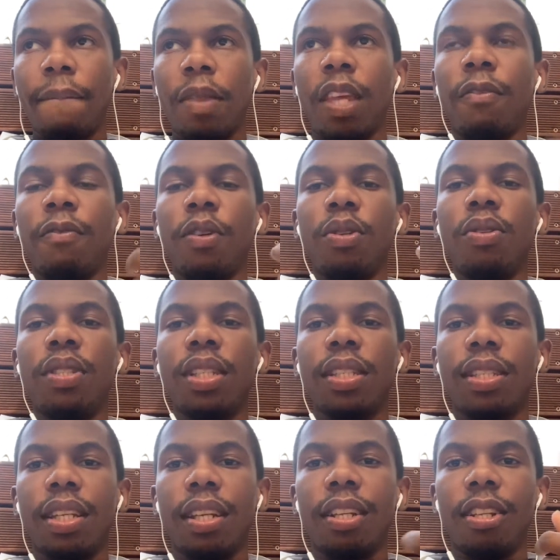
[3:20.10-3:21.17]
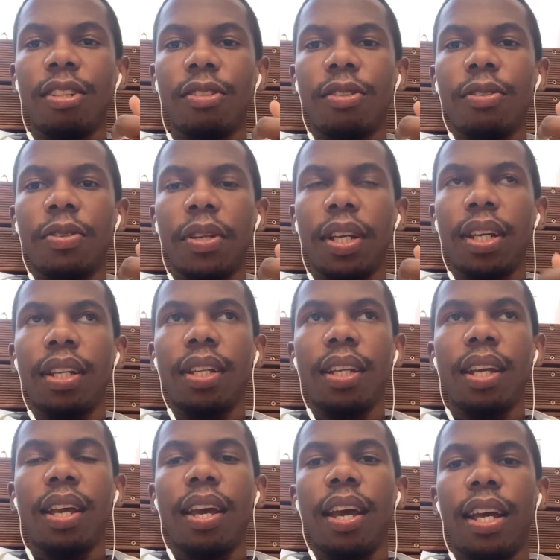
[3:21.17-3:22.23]
If you're using signals to trade
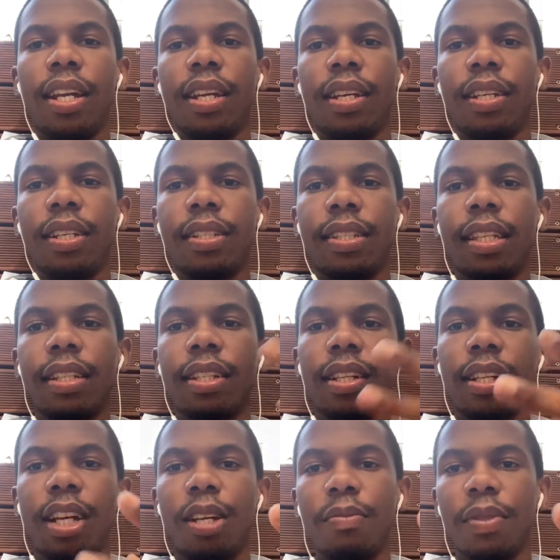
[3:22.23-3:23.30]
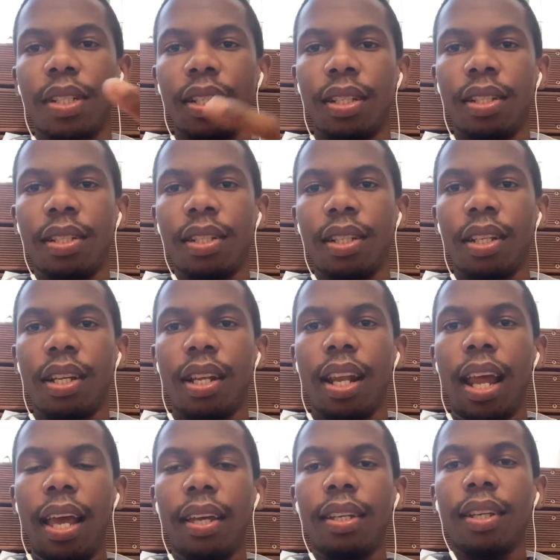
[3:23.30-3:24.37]
and a signal comes in
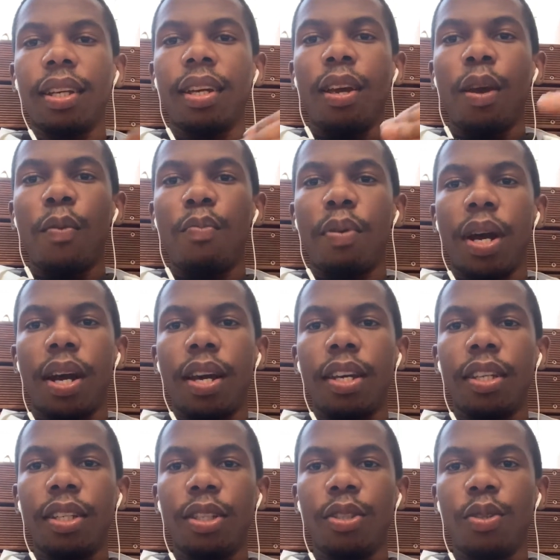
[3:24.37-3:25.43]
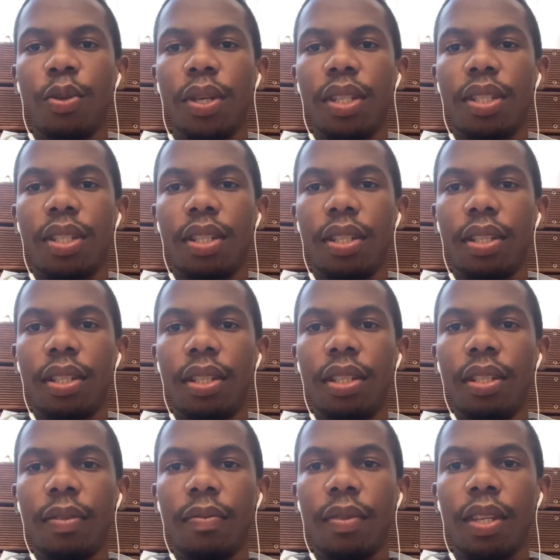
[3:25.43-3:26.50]
like buy USD,
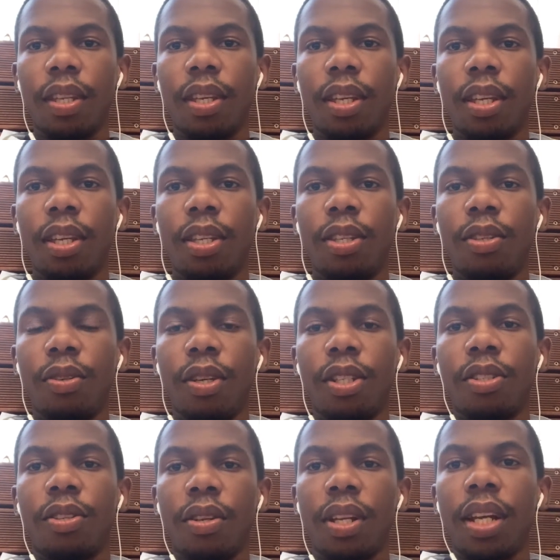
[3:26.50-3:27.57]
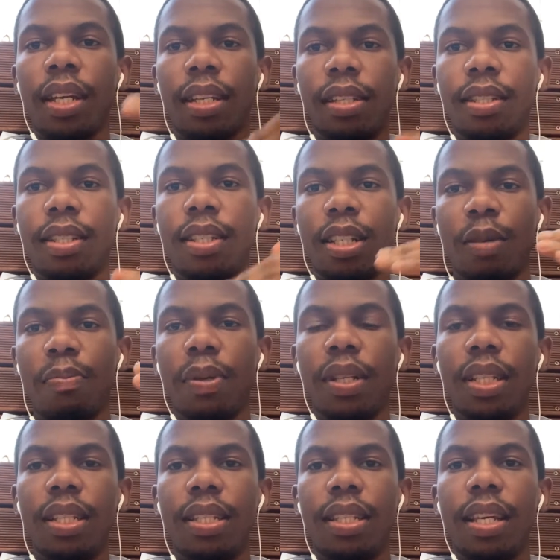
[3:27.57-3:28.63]
US dollar against the
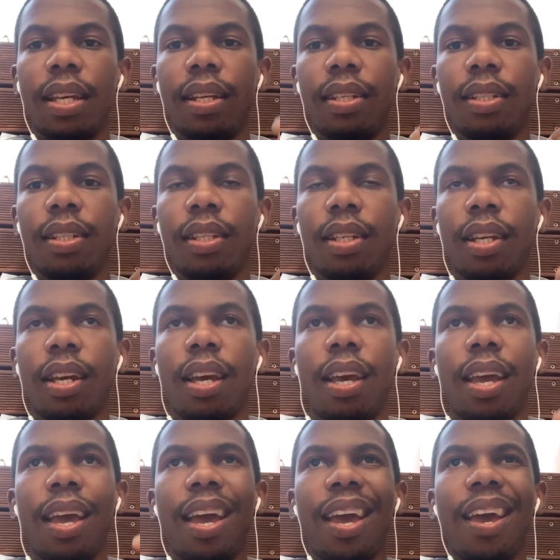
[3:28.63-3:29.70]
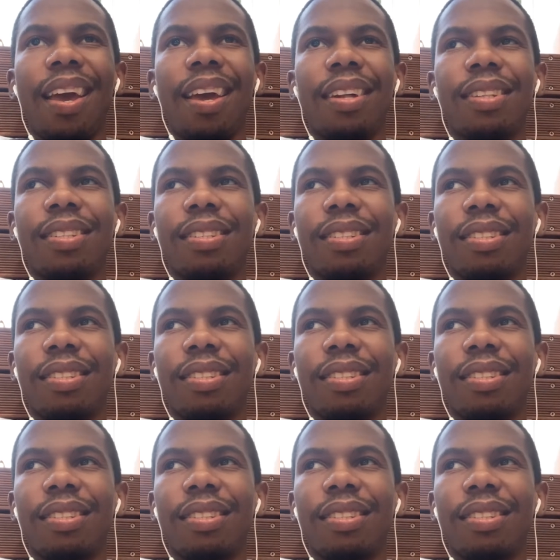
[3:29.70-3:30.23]
Japanese yen at